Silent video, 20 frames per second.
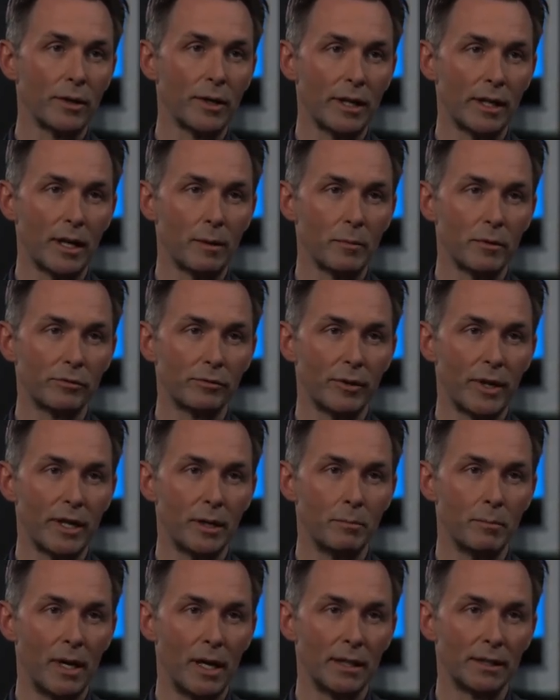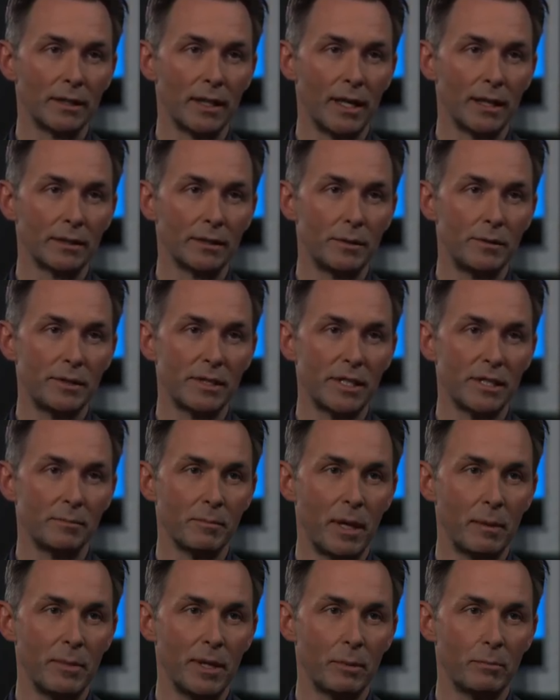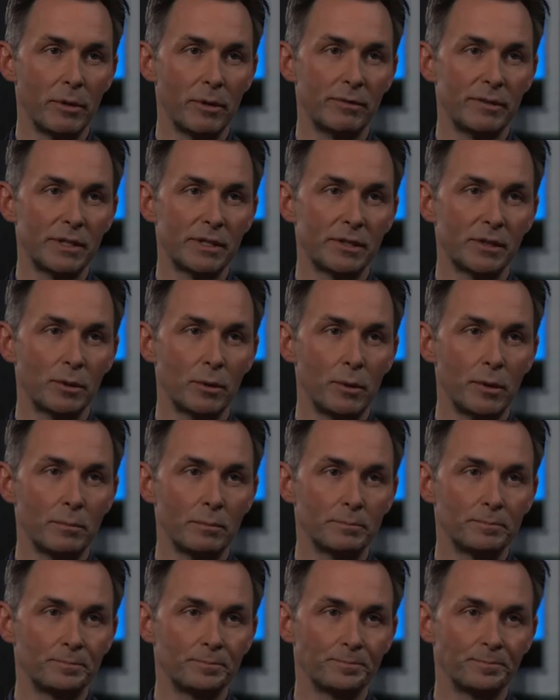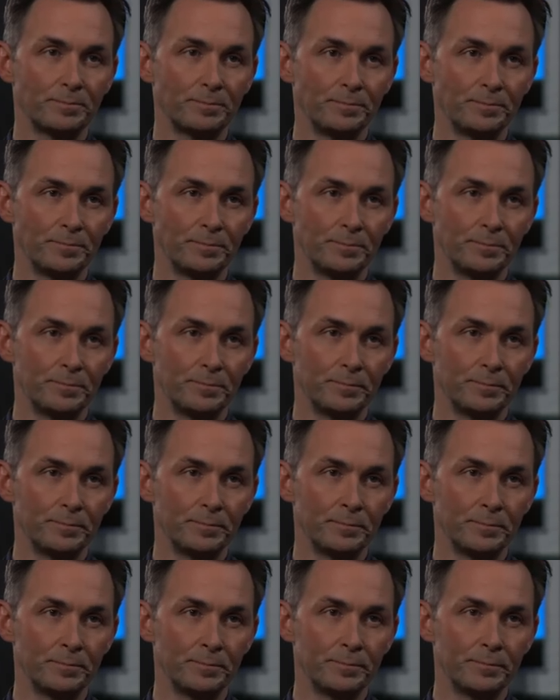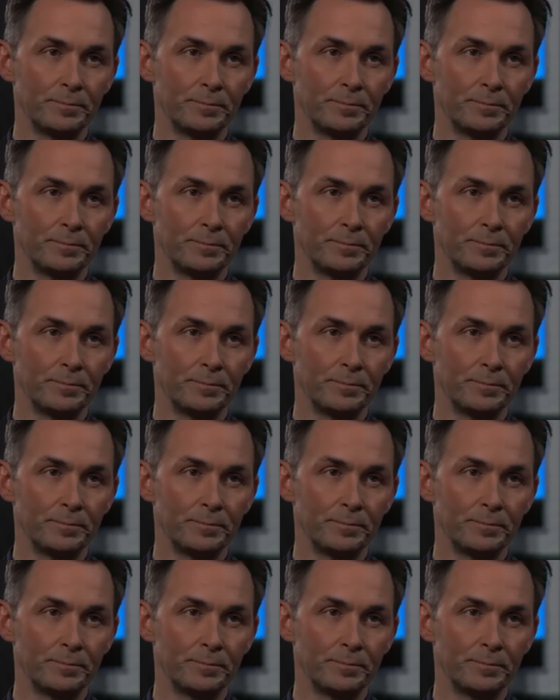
and I'm afraid a mind like Lucy's may be a perfect storm. Valentin, I